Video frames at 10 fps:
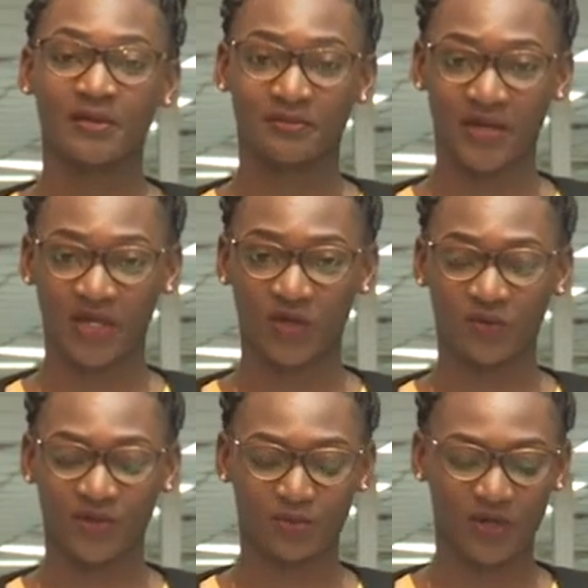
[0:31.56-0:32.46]

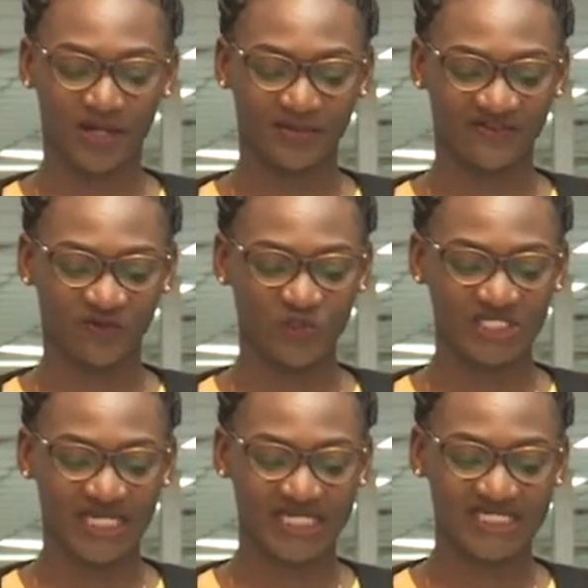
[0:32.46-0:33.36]
Michael Byamukama,
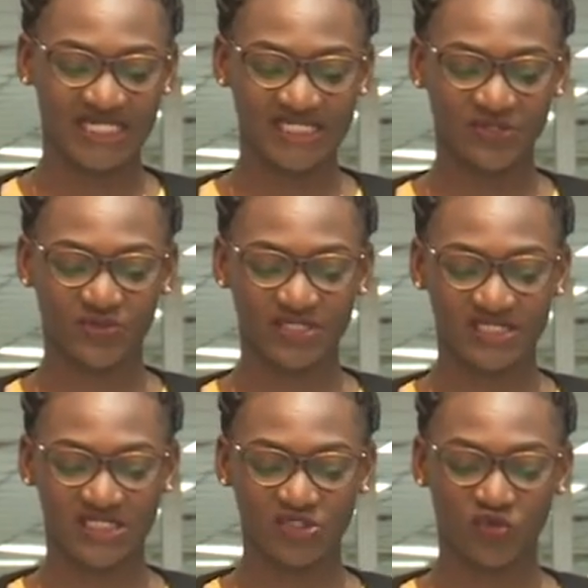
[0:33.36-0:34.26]
48 years, a
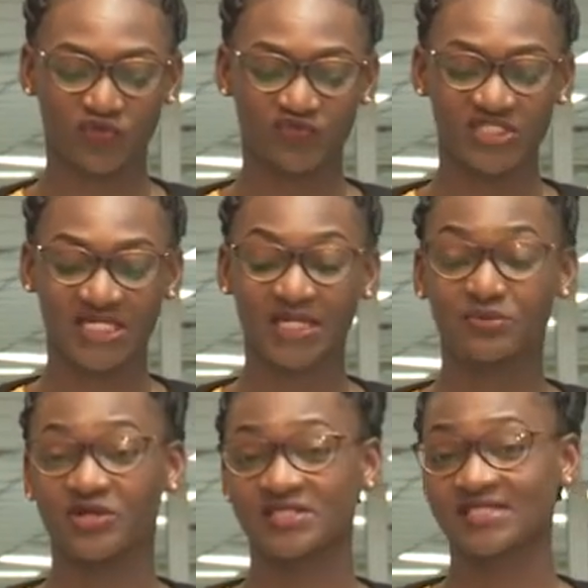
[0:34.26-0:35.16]
resident of
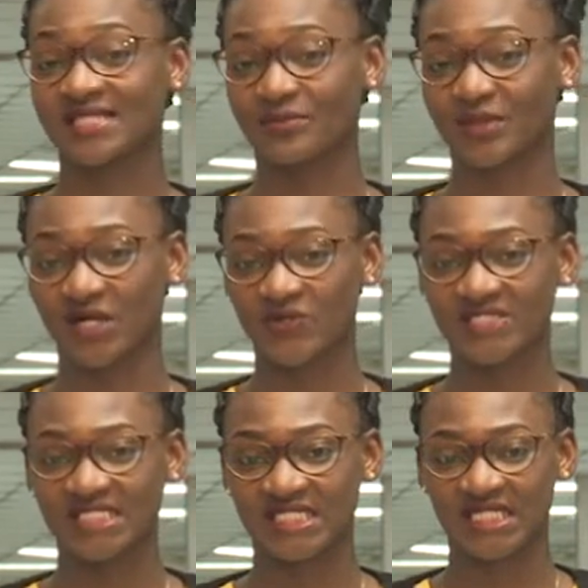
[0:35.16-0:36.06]
Chanamira
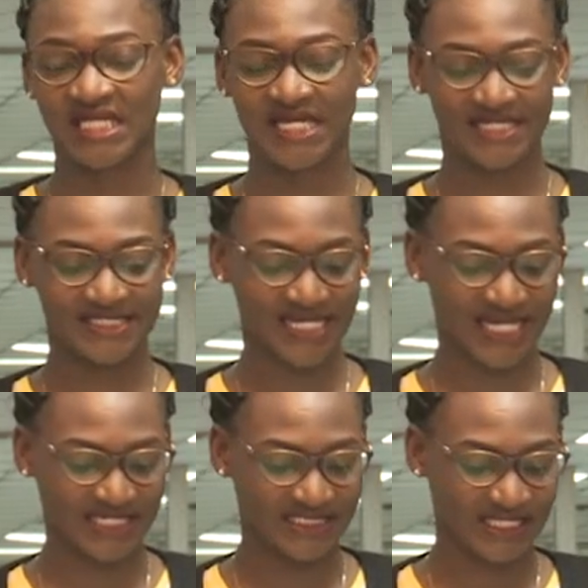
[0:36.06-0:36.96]
sub-county,
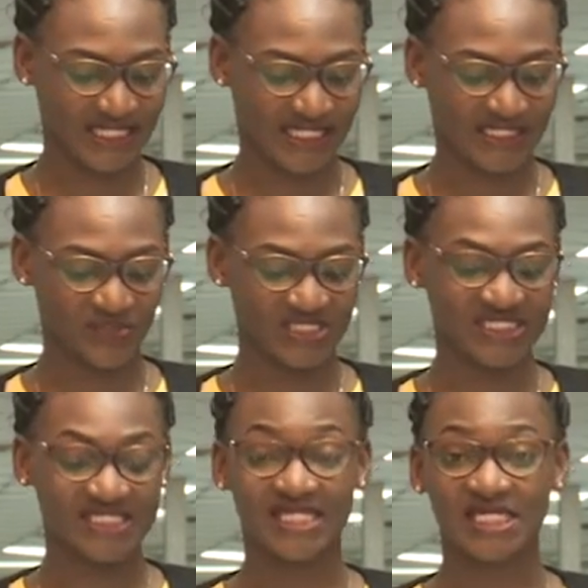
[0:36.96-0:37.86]
died. Now, it
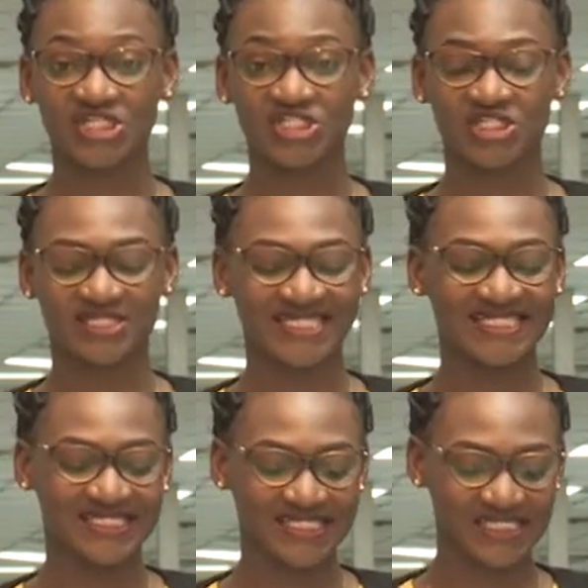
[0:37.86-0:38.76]
is alleged the
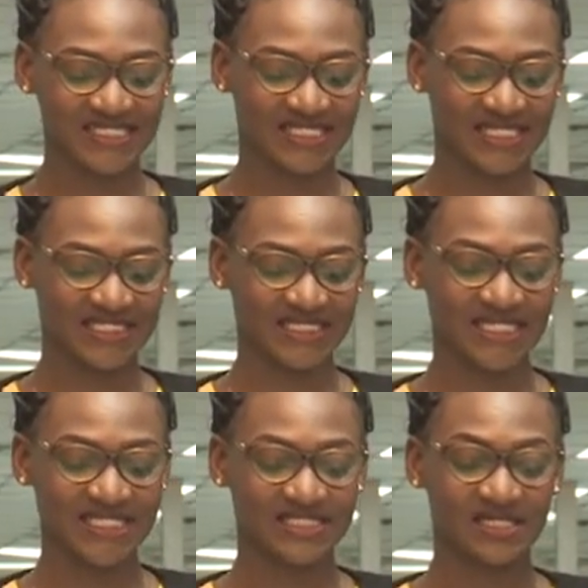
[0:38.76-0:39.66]
deceased sent
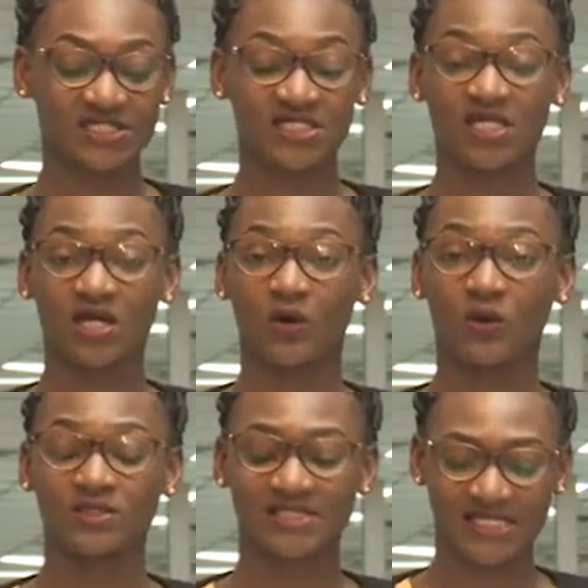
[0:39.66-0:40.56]
his
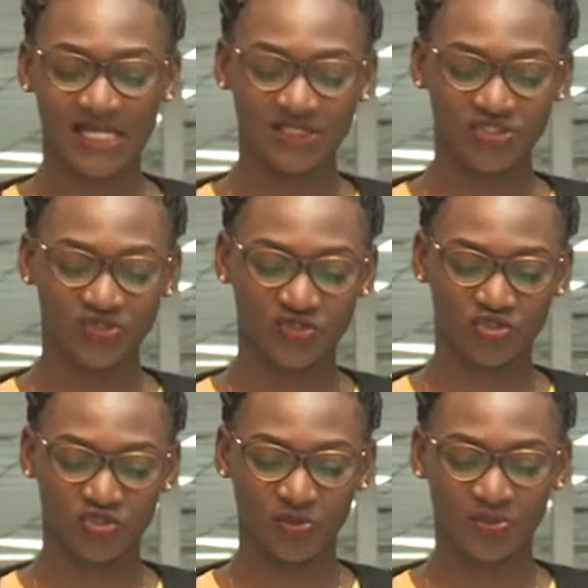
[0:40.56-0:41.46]
10-year-old son to the
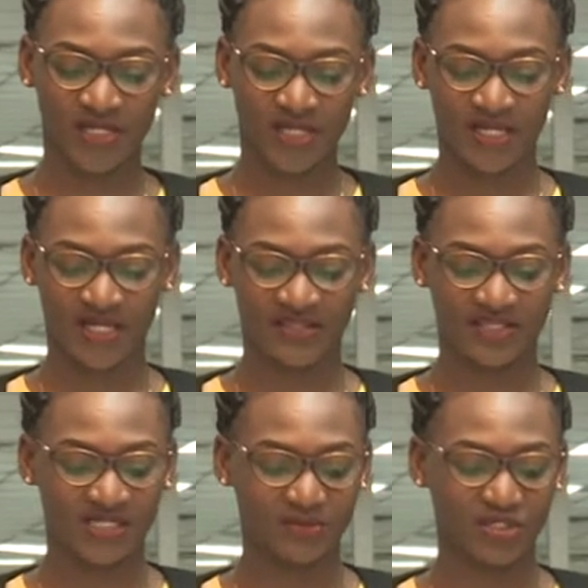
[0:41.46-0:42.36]
shop at
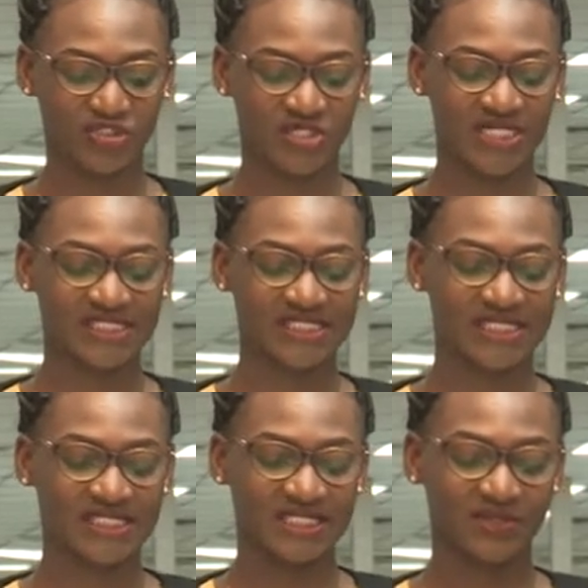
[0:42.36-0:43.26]
the nearby trading
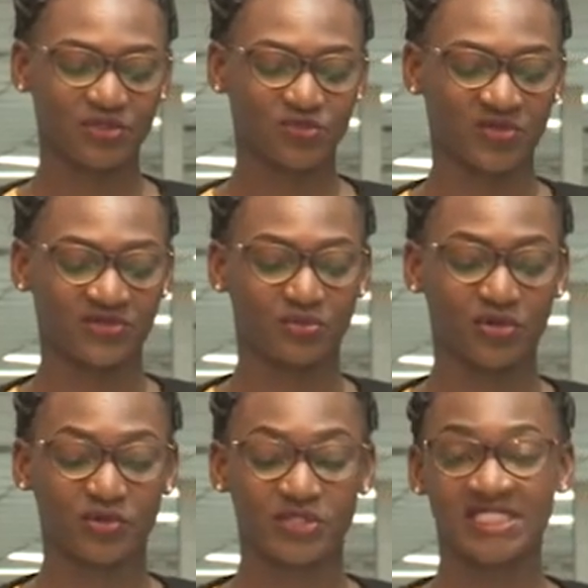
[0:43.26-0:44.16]
center, but when the
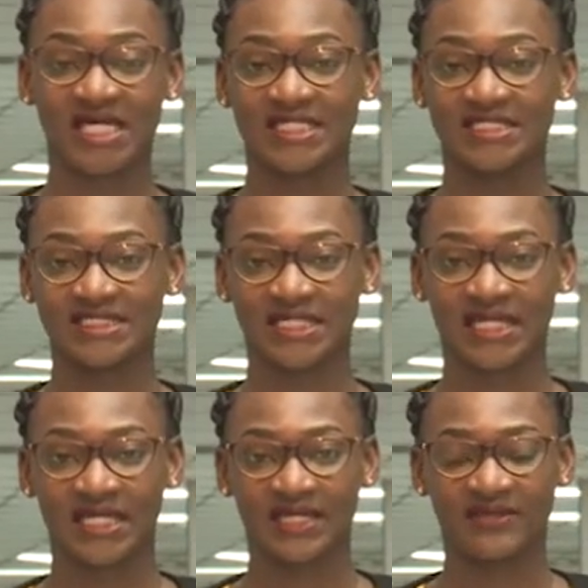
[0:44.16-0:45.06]
boy returned,
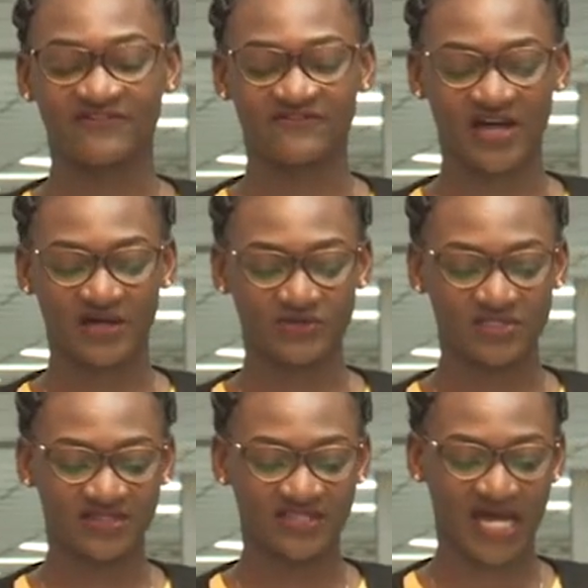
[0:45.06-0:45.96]
he
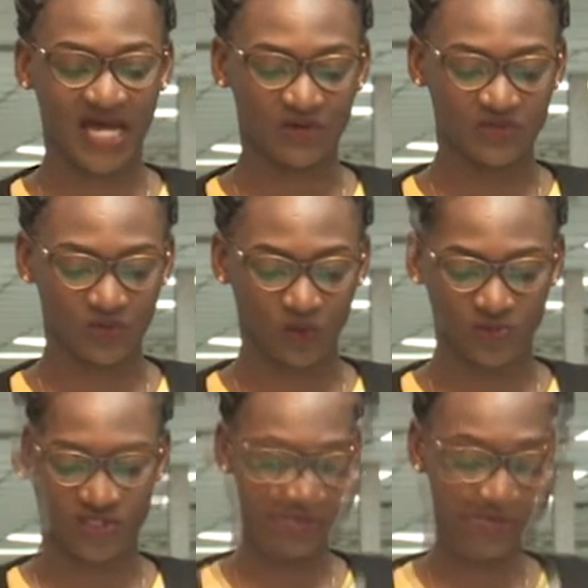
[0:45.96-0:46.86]
found the house
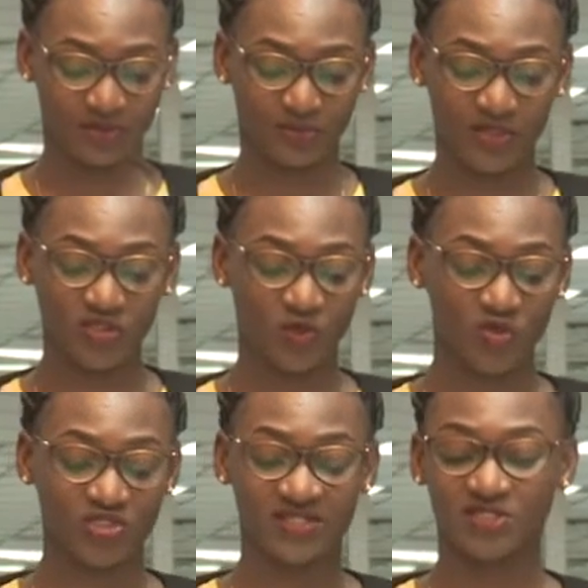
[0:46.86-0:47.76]
locked. The boy
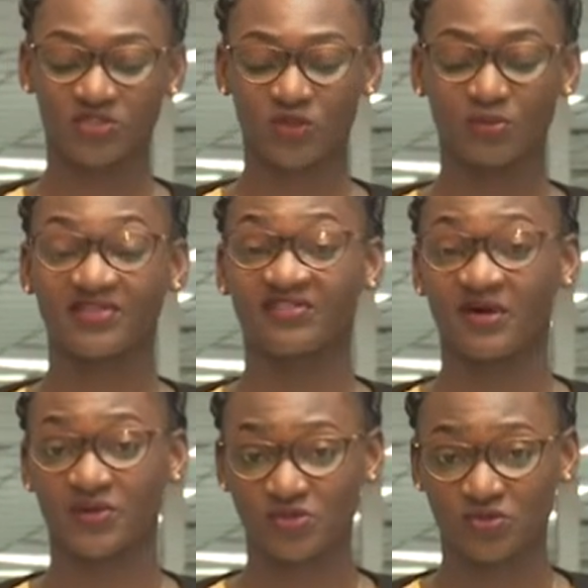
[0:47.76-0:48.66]
knocked at the door, but
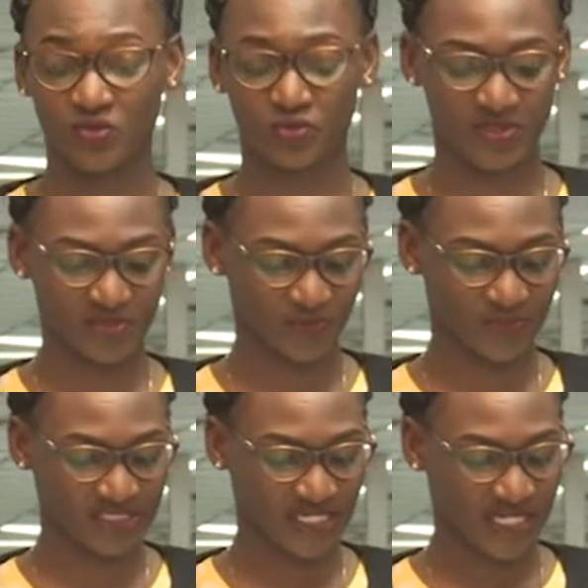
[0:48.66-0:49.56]
there was no
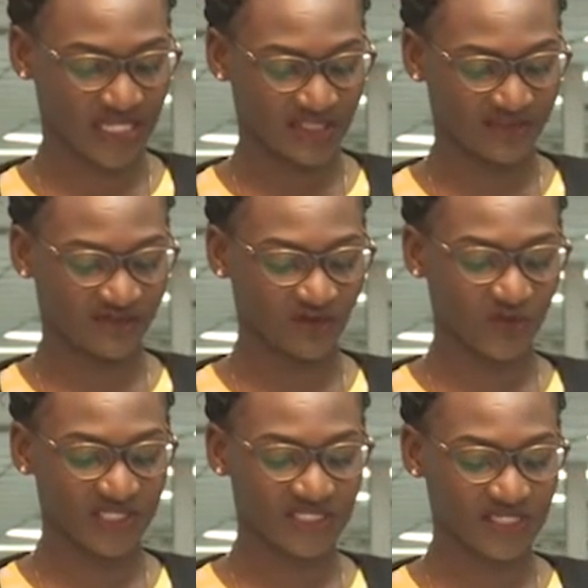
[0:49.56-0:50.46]
response. The
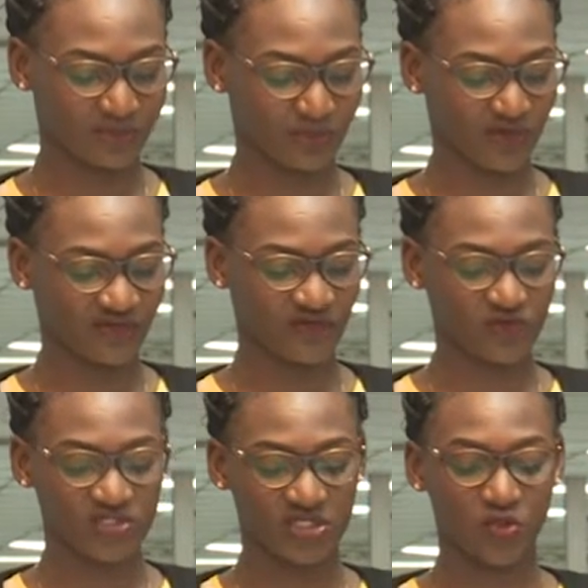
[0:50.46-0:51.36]
following day, the boy
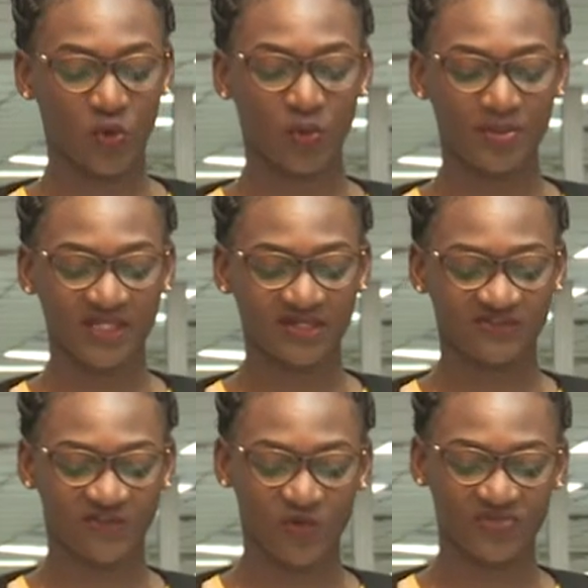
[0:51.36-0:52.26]
forced the door open and
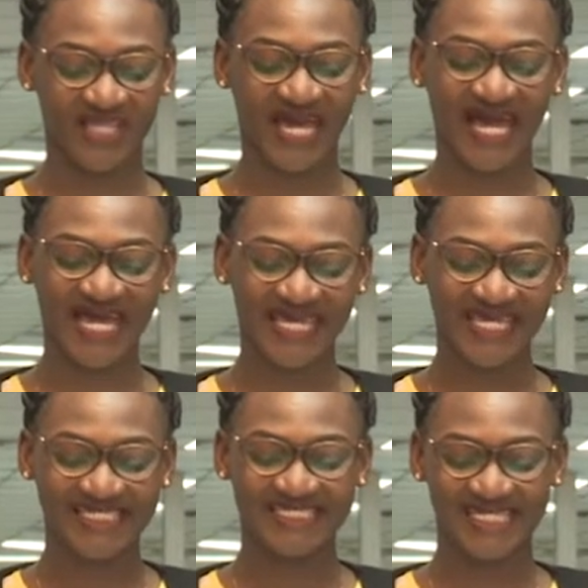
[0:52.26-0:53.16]
found the
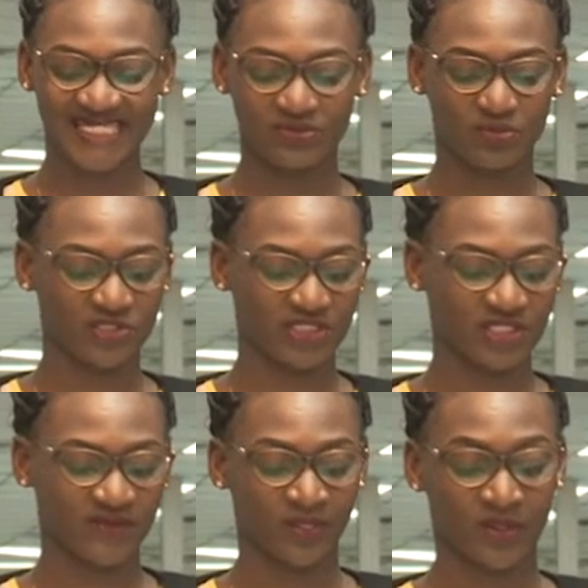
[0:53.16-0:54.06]
hanging dead body
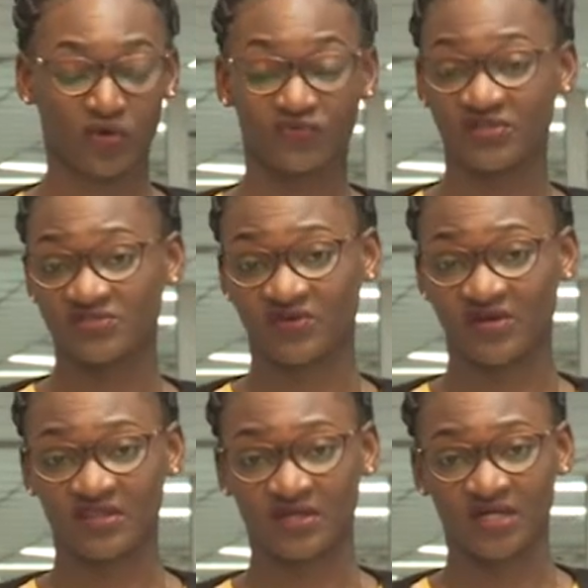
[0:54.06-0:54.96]
of his
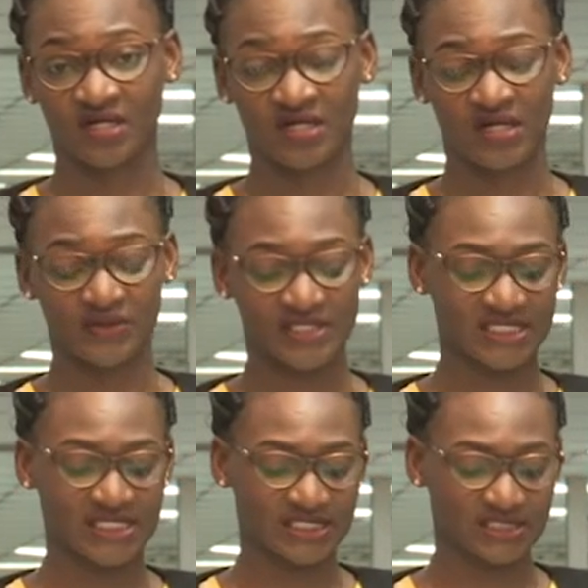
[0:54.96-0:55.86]
father.
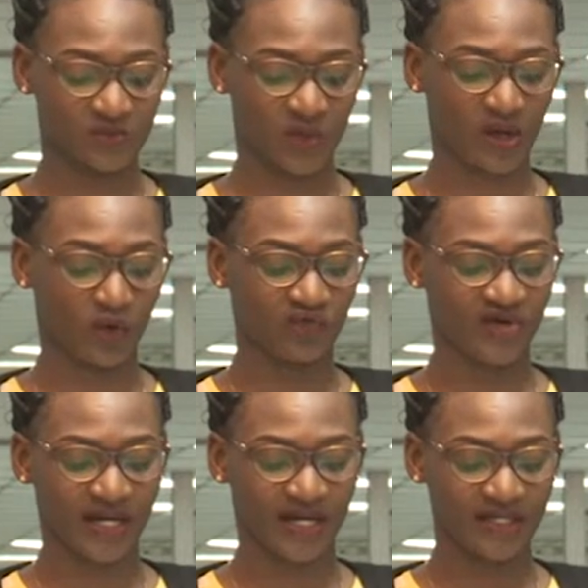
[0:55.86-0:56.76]
Residents were
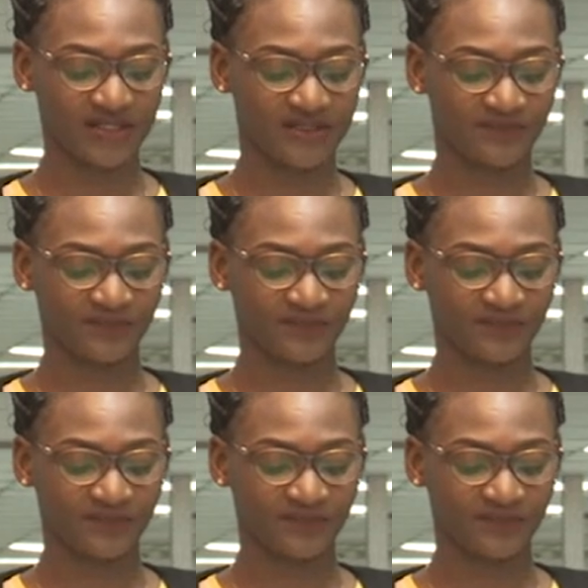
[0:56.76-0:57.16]
overheard